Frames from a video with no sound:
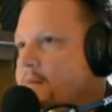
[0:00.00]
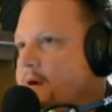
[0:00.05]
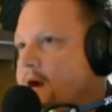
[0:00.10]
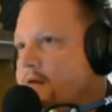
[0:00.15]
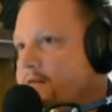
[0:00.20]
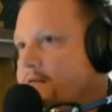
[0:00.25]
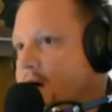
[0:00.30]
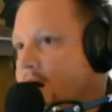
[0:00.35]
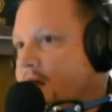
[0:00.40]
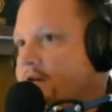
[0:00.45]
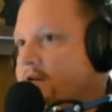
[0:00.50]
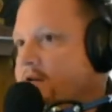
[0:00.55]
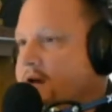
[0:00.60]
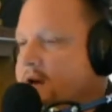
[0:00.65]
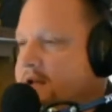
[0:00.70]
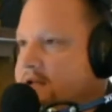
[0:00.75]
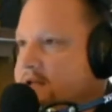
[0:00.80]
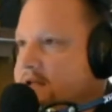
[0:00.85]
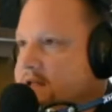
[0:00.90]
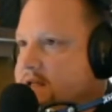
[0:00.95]
a father
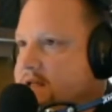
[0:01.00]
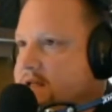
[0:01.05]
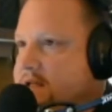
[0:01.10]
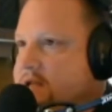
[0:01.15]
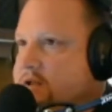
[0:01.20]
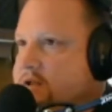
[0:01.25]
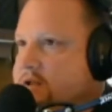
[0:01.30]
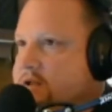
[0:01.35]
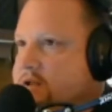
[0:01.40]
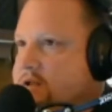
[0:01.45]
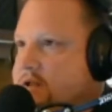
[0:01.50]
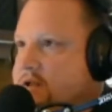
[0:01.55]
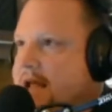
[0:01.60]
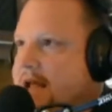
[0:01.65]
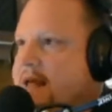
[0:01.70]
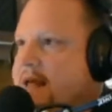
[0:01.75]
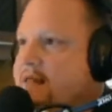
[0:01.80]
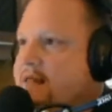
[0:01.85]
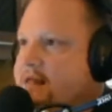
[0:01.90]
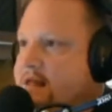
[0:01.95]
exists
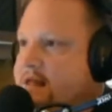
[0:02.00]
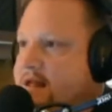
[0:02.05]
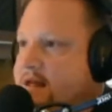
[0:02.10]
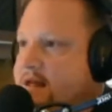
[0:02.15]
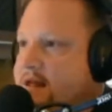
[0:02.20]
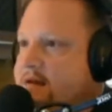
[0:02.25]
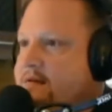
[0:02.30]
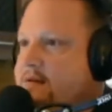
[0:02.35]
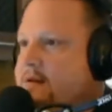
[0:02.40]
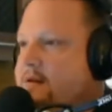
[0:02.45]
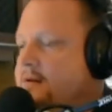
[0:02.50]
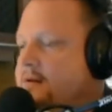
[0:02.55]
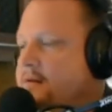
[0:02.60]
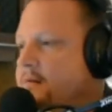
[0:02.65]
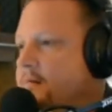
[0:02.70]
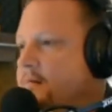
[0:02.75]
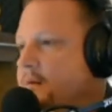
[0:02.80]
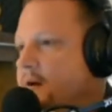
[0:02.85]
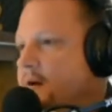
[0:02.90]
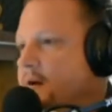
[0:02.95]
and then
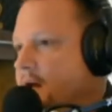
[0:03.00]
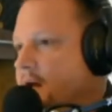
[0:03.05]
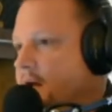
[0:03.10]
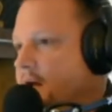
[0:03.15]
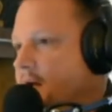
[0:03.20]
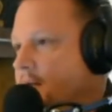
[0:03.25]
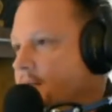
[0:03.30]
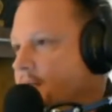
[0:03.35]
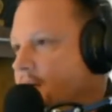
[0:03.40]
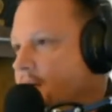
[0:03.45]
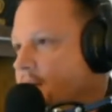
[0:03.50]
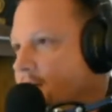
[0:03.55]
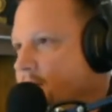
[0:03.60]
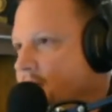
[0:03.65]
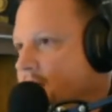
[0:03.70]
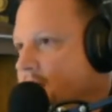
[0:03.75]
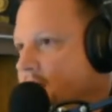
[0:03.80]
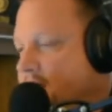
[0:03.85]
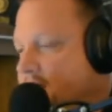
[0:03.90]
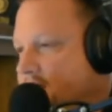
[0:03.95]
uh, he
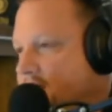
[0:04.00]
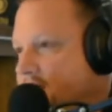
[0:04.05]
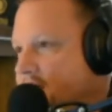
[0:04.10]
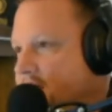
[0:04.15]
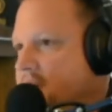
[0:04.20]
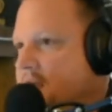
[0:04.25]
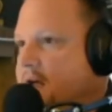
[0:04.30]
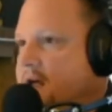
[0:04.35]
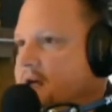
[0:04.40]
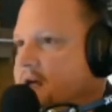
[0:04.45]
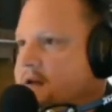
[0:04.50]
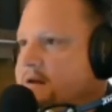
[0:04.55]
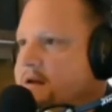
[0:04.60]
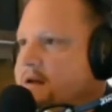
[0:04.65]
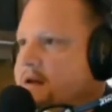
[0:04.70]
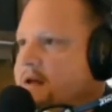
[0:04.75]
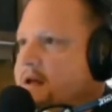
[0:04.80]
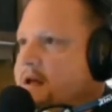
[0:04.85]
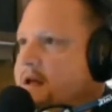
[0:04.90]
begets a son,